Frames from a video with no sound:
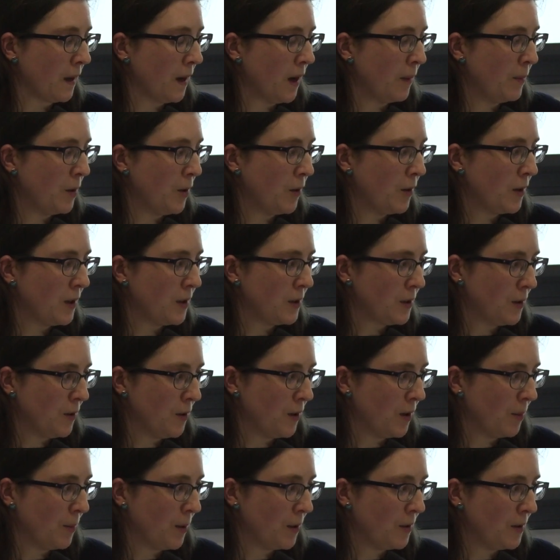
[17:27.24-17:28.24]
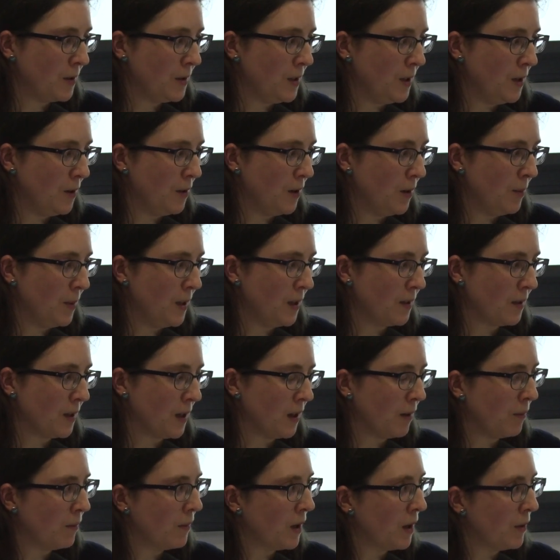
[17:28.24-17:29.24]
I'm not going to talk about theory-based.
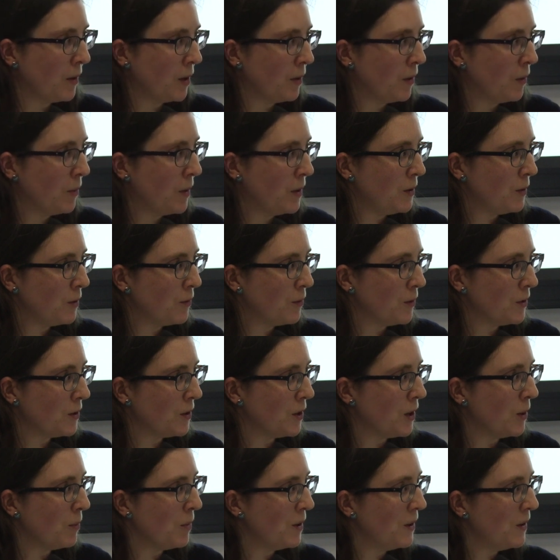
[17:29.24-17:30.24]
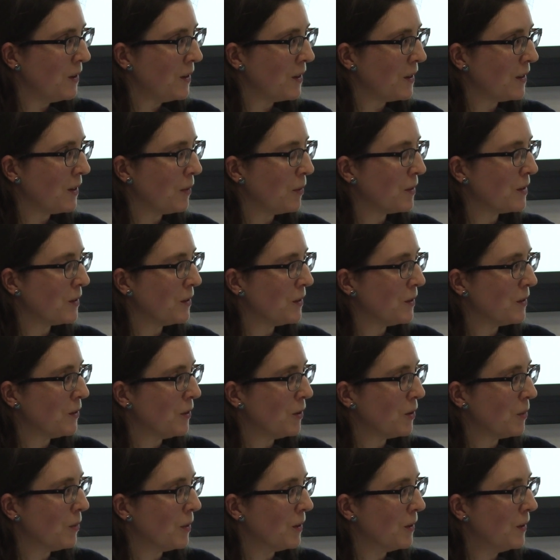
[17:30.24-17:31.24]
How am I doing for time? Because I wasn't going to
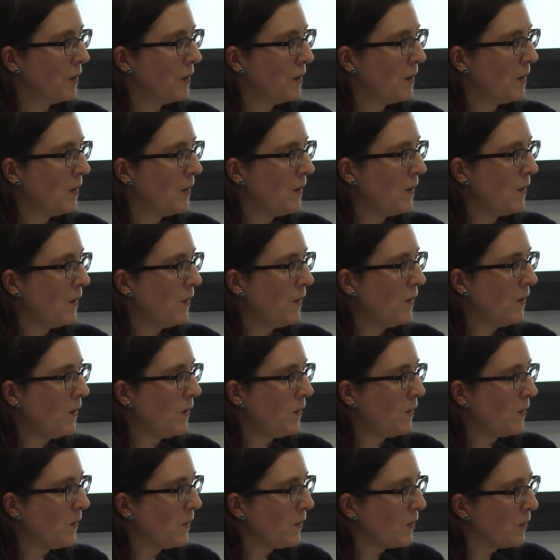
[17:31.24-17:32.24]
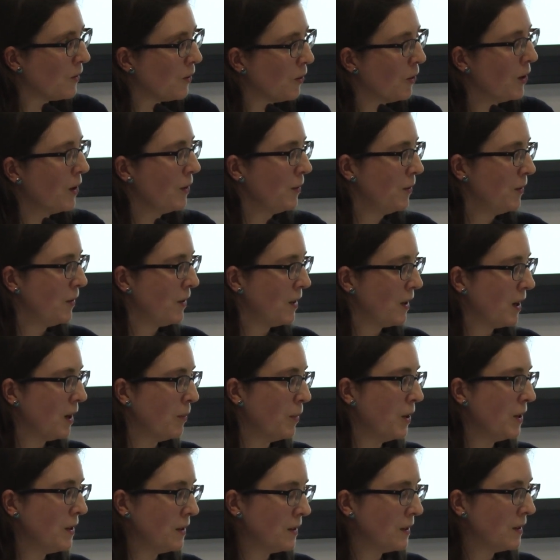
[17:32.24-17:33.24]
talk about that. I
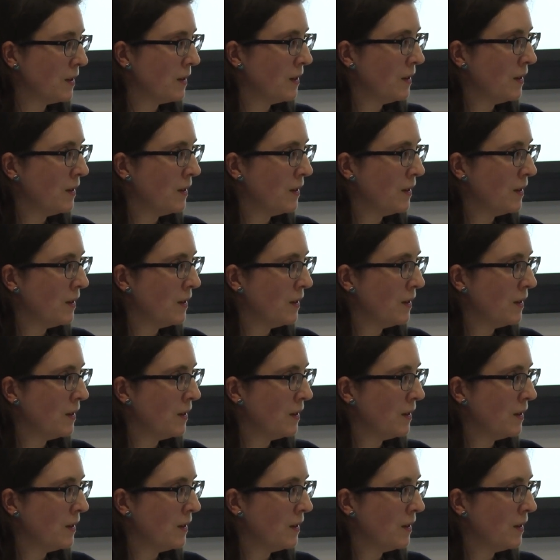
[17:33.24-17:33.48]
might.